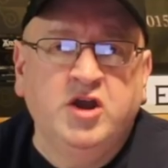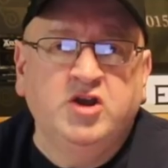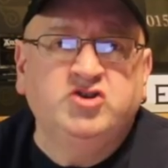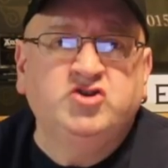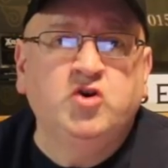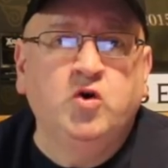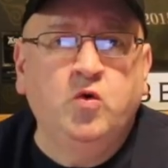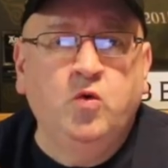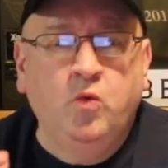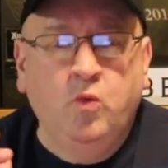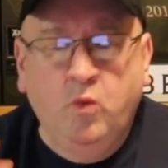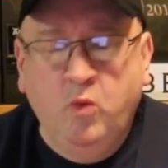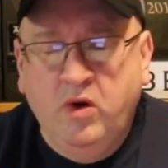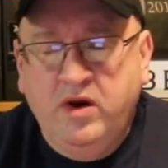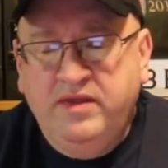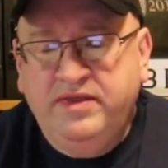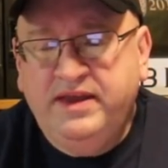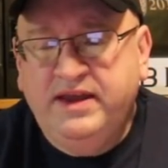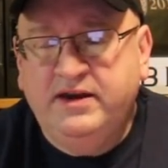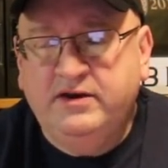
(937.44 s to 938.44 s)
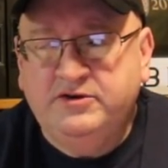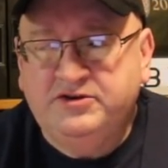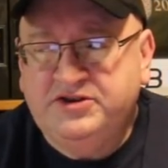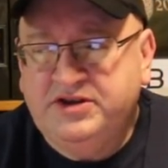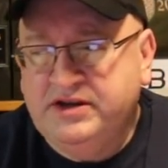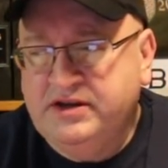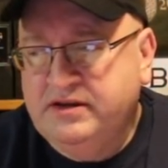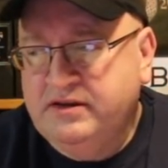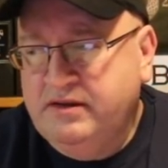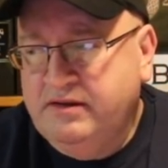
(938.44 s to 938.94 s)
So one of the
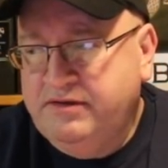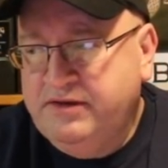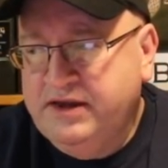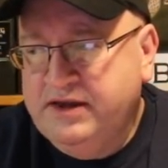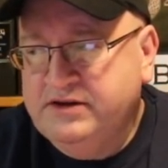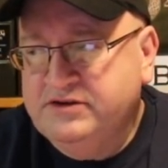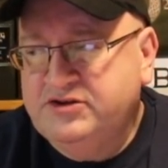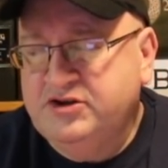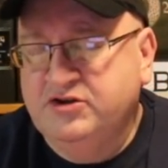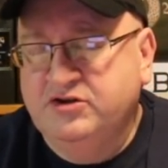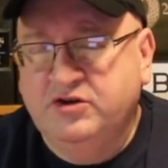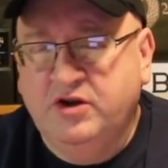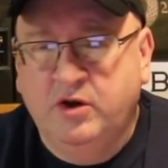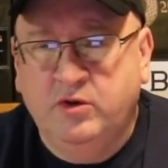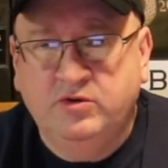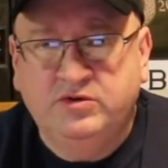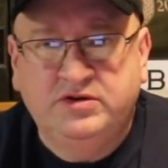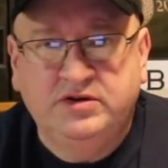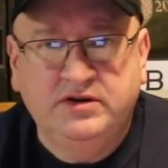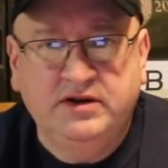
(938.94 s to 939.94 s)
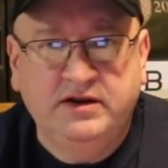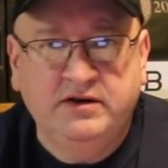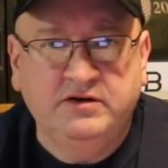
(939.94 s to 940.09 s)
interesting things to note